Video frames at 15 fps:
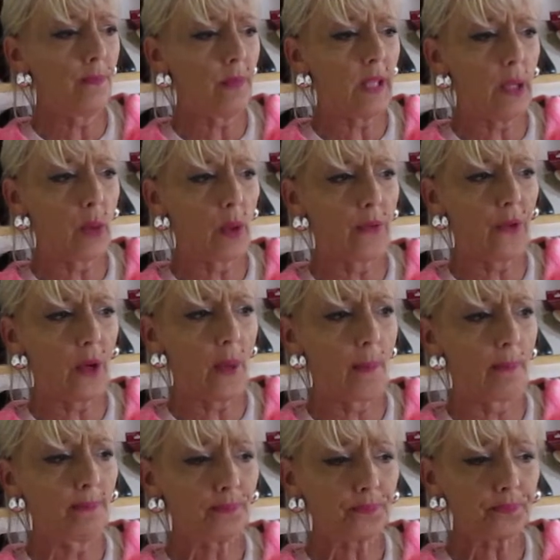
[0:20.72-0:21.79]
they were
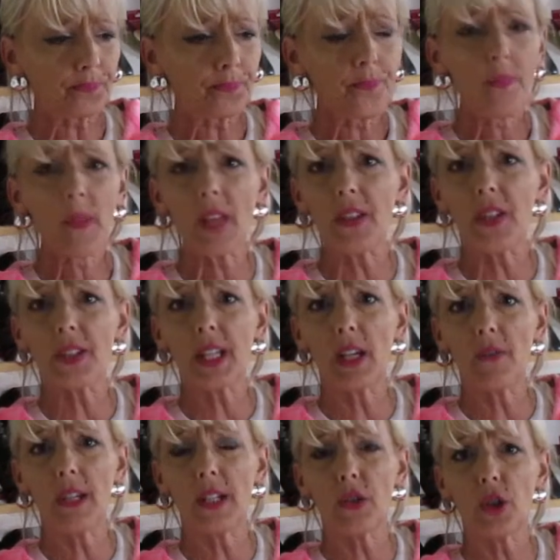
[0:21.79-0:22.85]
from the
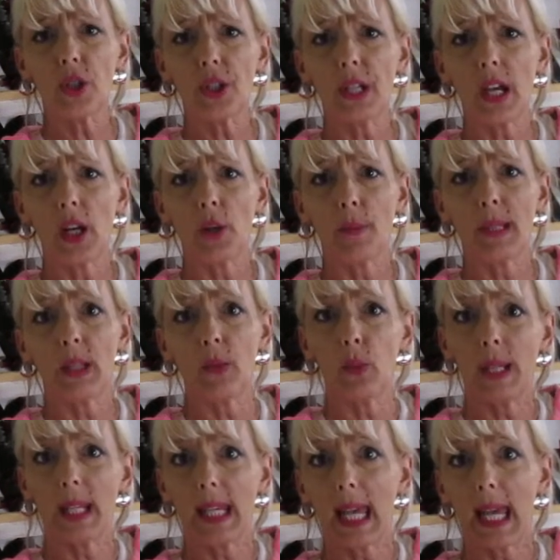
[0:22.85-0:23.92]
Salvation Army
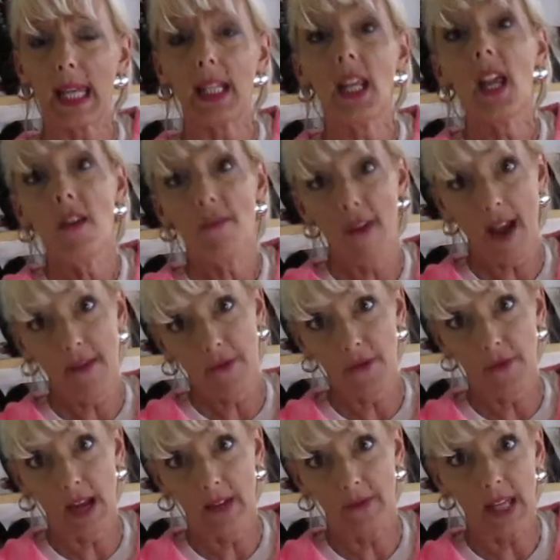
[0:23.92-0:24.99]
weekend five for
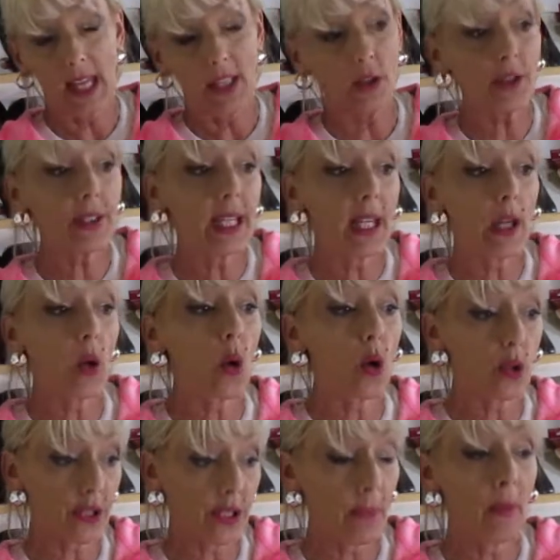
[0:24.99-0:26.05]
five dollar sale or
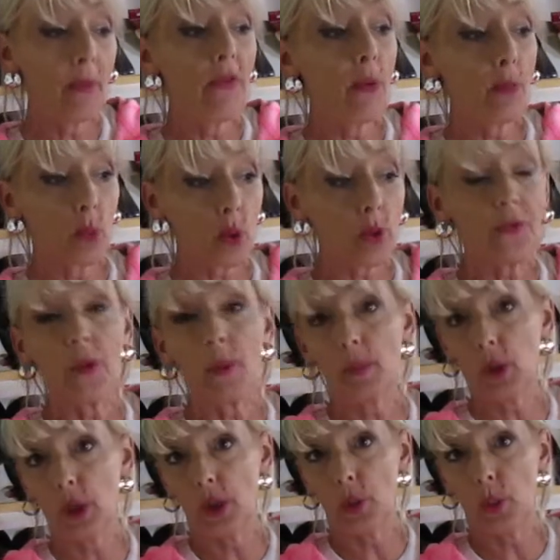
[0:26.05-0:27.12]
some of them were from
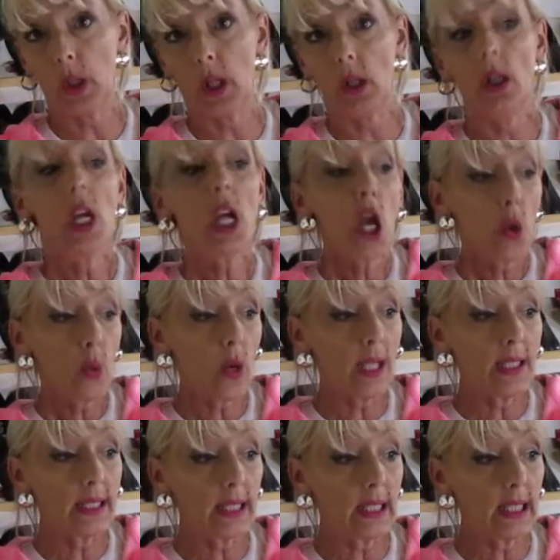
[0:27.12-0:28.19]
Goodwill where I
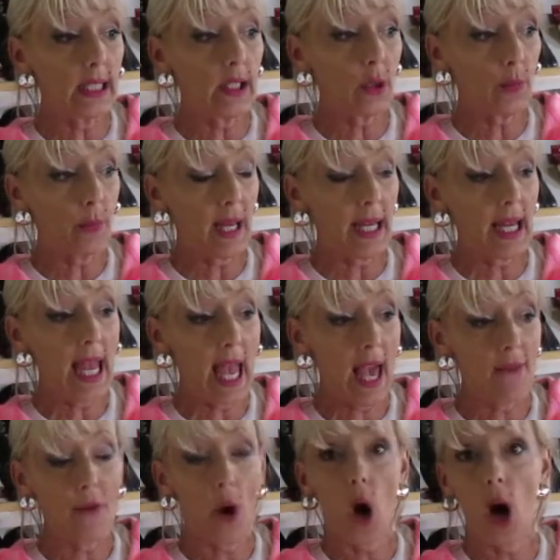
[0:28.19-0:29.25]
did either pay
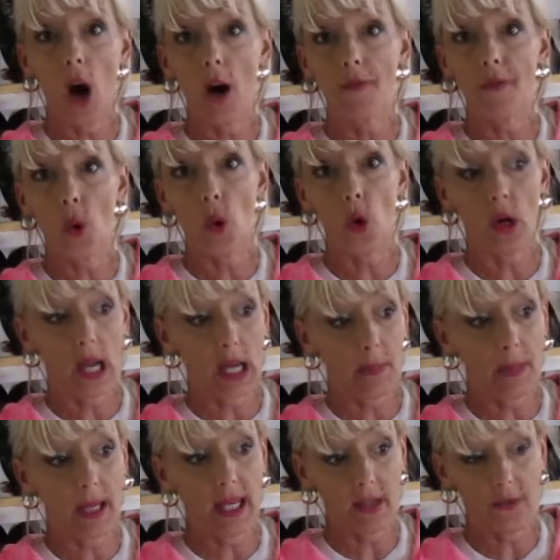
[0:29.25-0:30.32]
half off or I
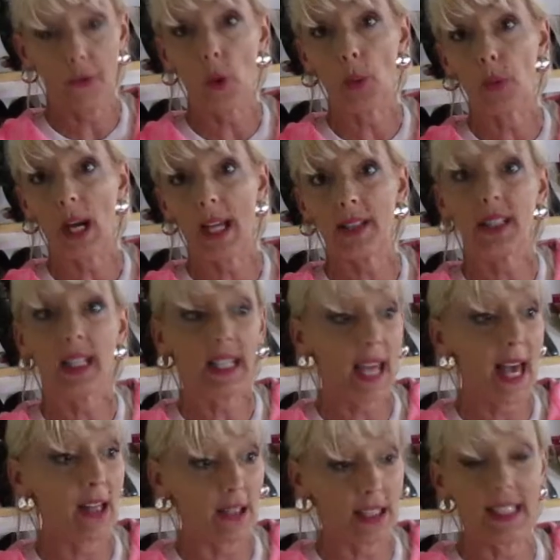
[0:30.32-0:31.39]
paid full price and
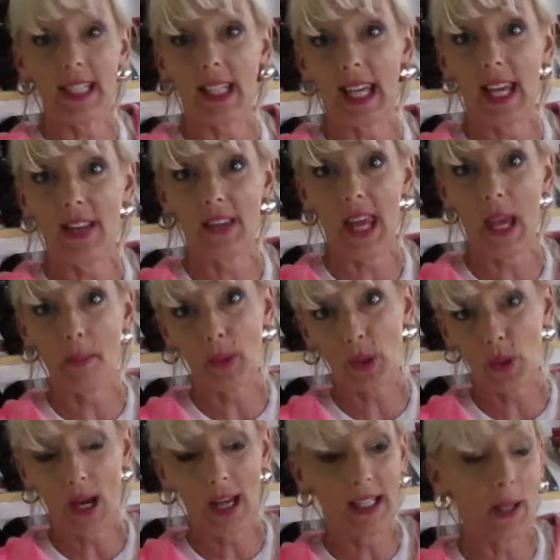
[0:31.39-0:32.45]
I'll indicate that
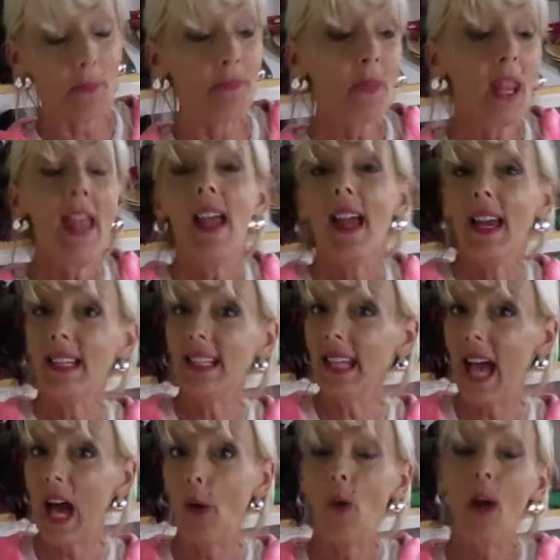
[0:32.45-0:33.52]
per item.
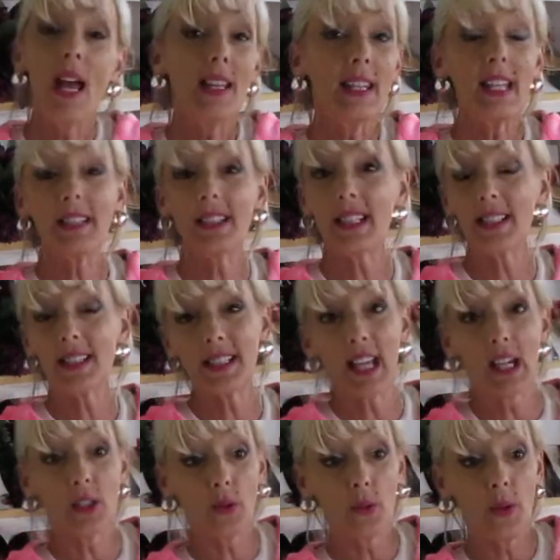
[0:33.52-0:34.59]
Anyhow, let's get
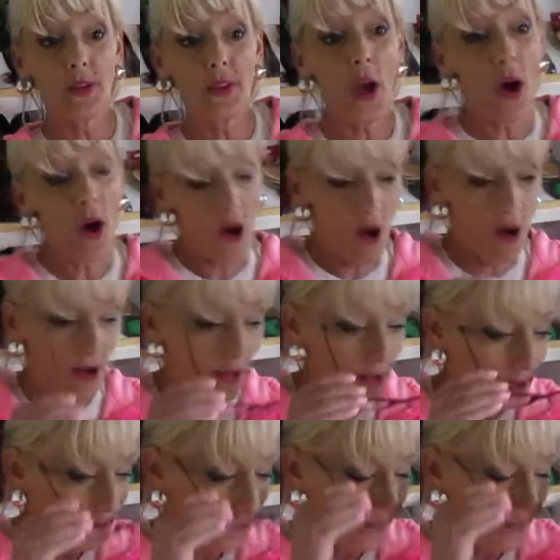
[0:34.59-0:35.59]
started with the haul.